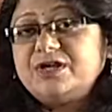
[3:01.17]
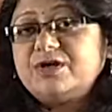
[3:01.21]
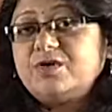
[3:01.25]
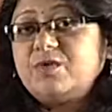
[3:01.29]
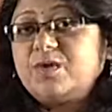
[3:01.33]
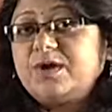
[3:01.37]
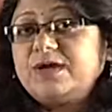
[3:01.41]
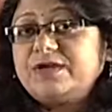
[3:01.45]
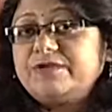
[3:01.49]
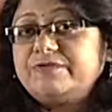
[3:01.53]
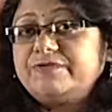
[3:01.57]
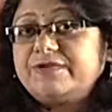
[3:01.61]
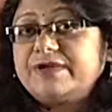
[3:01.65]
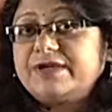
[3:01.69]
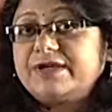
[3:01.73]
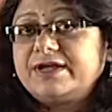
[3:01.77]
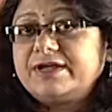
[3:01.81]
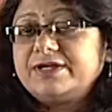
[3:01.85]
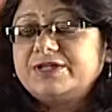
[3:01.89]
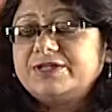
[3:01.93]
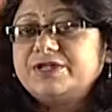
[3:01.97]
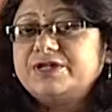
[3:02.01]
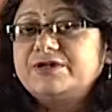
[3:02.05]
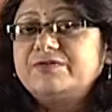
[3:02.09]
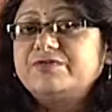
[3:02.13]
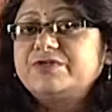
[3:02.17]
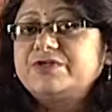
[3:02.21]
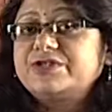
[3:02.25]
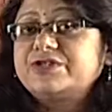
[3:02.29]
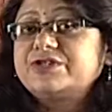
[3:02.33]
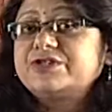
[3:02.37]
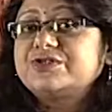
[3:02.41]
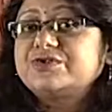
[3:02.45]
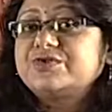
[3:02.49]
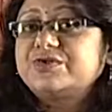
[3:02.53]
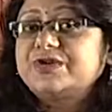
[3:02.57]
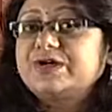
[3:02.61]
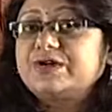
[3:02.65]
qualification which
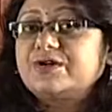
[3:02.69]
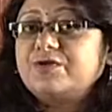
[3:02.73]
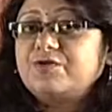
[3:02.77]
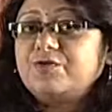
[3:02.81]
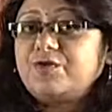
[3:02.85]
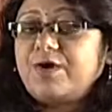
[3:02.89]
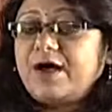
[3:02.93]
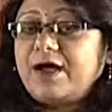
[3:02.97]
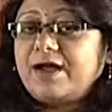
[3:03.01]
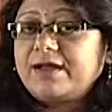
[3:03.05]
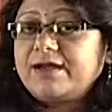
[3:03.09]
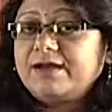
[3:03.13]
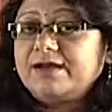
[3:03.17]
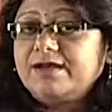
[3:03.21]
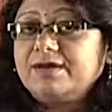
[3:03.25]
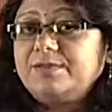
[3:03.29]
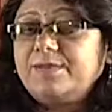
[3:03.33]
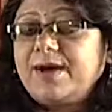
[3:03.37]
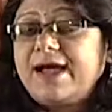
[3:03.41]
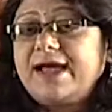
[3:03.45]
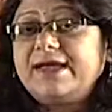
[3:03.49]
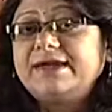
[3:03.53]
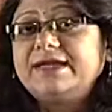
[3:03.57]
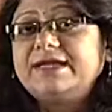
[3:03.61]
is required by an